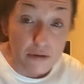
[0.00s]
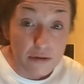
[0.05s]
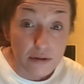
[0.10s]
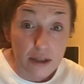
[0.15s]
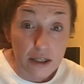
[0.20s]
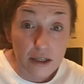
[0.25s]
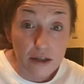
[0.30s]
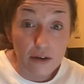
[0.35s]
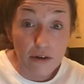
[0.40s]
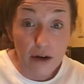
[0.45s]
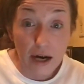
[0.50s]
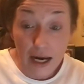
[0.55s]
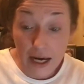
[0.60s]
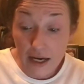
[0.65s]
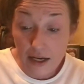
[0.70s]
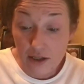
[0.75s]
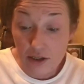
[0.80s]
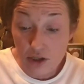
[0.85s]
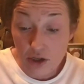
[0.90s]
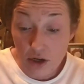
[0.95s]
leader
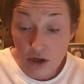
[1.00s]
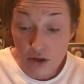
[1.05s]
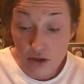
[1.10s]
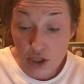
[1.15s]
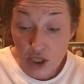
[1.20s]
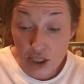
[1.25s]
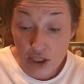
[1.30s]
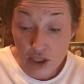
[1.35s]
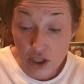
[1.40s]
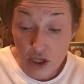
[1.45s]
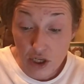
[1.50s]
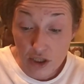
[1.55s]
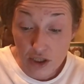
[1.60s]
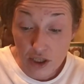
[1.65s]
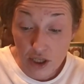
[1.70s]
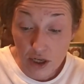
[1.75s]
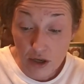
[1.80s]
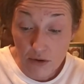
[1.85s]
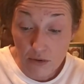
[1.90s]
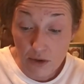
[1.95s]
at a church, and she
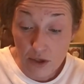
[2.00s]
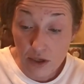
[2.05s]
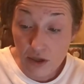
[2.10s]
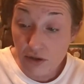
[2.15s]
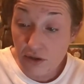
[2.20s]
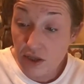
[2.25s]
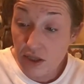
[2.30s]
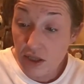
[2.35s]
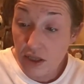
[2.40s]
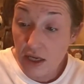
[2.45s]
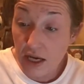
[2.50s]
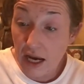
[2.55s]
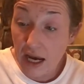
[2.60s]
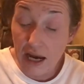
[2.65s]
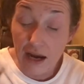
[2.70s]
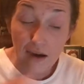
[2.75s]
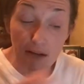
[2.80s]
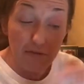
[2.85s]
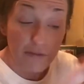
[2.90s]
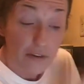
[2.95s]
also used to
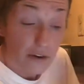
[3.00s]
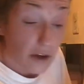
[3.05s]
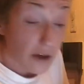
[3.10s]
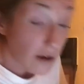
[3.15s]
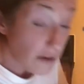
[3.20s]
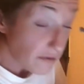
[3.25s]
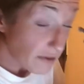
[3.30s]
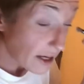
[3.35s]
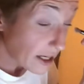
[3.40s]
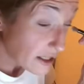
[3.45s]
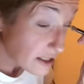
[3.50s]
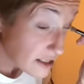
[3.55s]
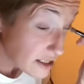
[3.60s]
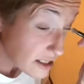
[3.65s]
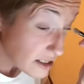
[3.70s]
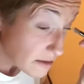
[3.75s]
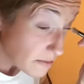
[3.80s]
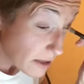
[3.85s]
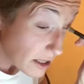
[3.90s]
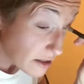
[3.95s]
have
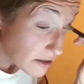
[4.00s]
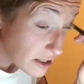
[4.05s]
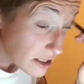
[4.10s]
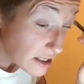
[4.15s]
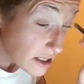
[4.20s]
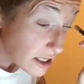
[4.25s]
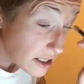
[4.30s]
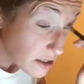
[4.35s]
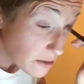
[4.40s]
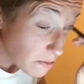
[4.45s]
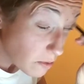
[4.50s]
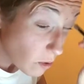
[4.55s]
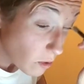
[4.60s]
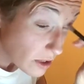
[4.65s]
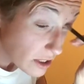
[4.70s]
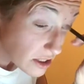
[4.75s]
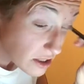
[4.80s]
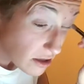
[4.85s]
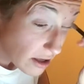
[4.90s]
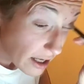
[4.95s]
fantasies about teenage
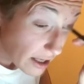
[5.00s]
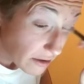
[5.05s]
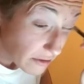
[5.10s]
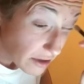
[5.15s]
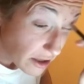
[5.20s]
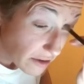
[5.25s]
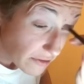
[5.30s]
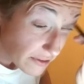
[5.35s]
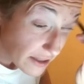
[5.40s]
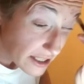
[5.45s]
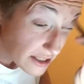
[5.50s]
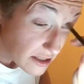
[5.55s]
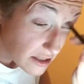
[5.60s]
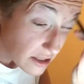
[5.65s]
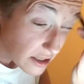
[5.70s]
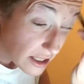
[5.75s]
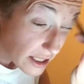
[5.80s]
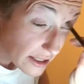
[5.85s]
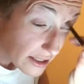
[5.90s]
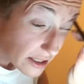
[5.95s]
boys. So I don't know if that's a
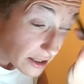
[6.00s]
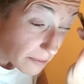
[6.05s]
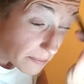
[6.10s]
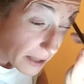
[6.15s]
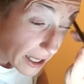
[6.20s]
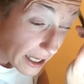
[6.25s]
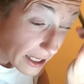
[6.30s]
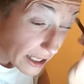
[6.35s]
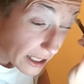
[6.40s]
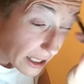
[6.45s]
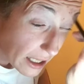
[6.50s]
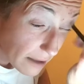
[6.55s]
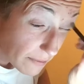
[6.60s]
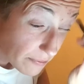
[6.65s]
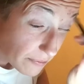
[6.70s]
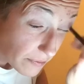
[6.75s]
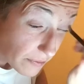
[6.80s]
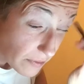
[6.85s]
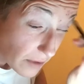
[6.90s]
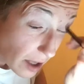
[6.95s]
good idea, but
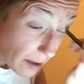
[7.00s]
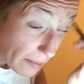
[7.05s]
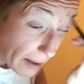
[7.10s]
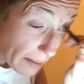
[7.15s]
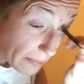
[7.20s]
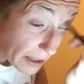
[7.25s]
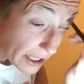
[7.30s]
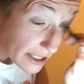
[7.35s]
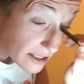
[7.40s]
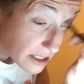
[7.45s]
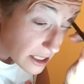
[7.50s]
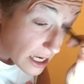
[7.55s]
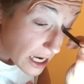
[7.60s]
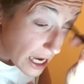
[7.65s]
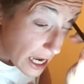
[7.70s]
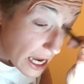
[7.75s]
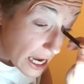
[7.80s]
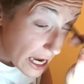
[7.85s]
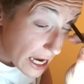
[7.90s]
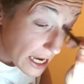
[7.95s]
not my place.
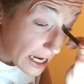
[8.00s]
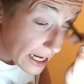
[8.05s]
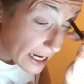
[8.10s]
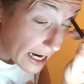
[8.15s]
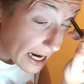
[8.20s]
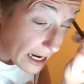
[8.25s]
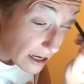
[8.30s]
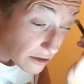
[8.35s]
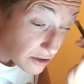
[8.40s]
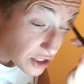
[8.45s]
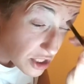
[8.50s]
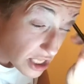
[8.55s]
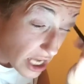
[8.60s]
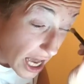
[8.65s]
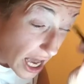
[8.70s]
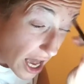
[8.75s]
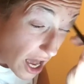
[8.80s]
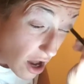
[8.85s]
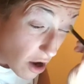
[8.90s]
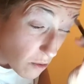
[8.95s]
Anyhow,
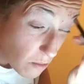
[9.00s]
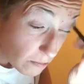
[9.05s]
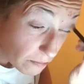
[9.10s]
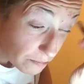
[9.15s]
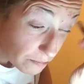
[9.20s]
so